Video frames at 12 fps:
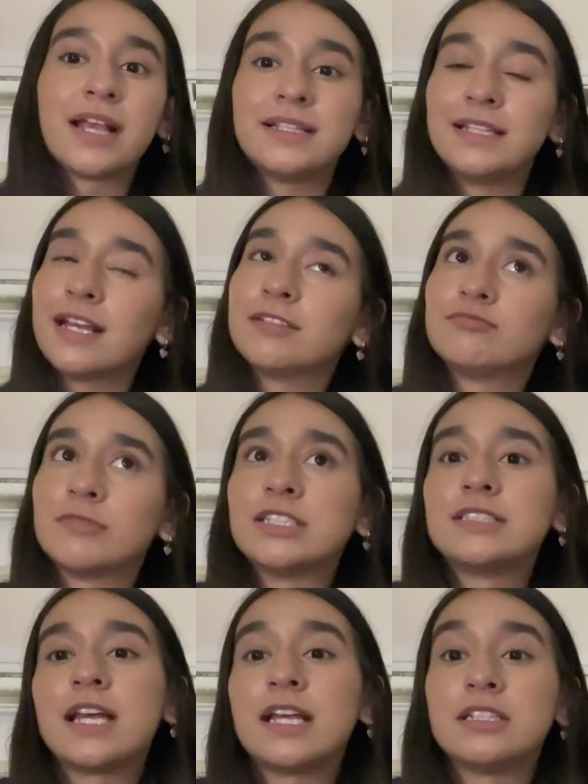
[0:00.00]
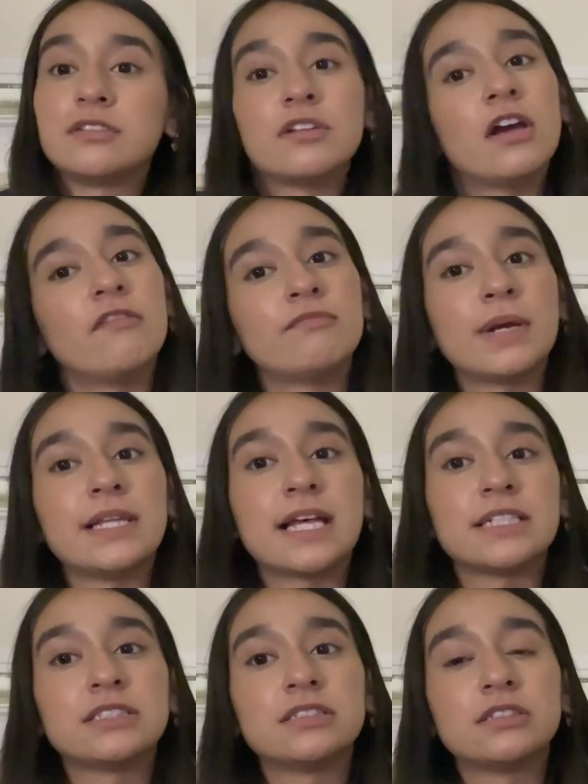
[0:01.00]
yeah that's the end of my
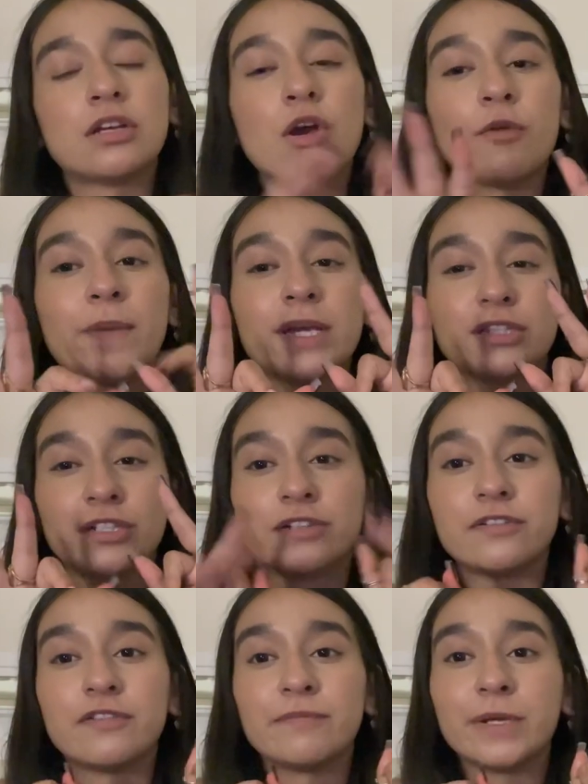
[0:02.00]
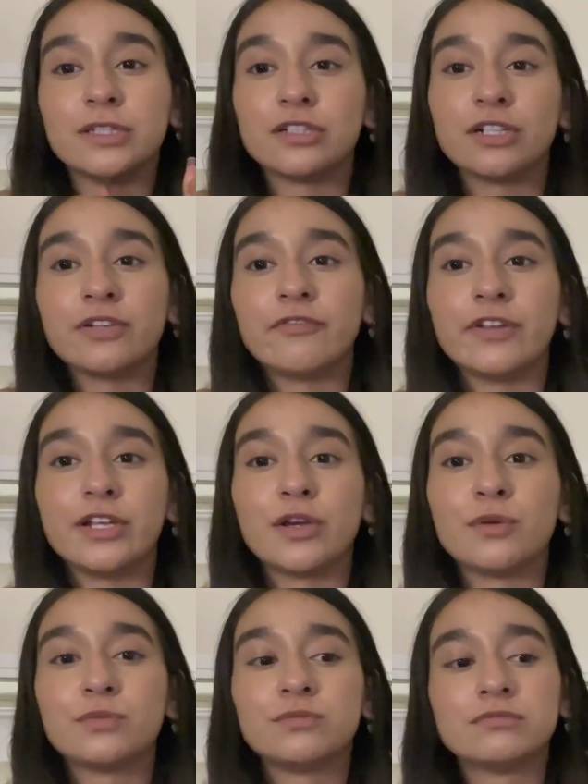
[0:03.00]
last of my third of my third
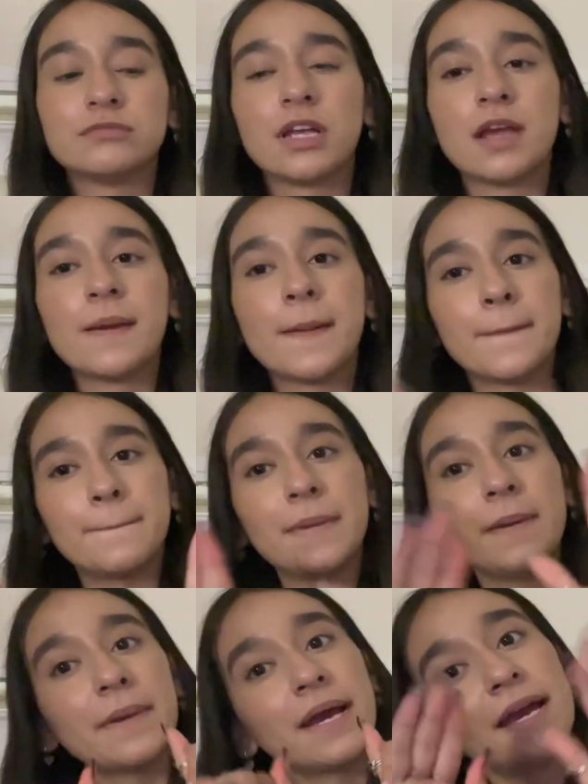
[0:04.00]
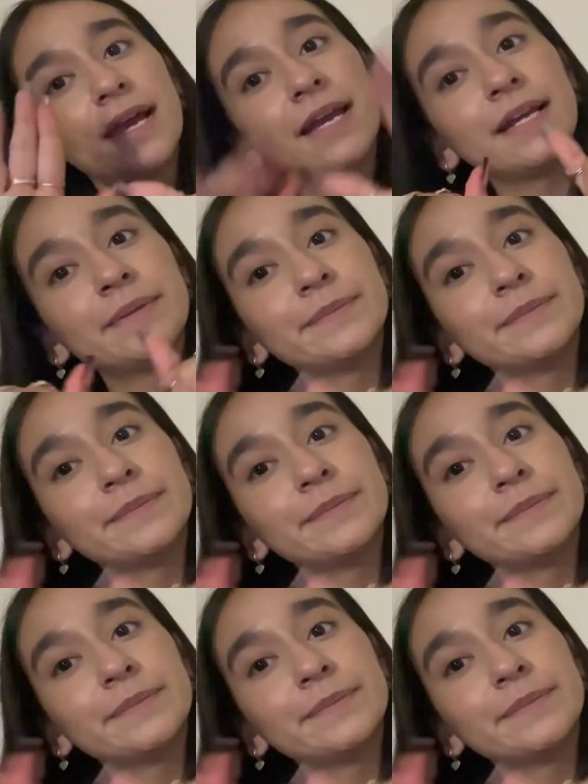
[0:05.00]
video bye bye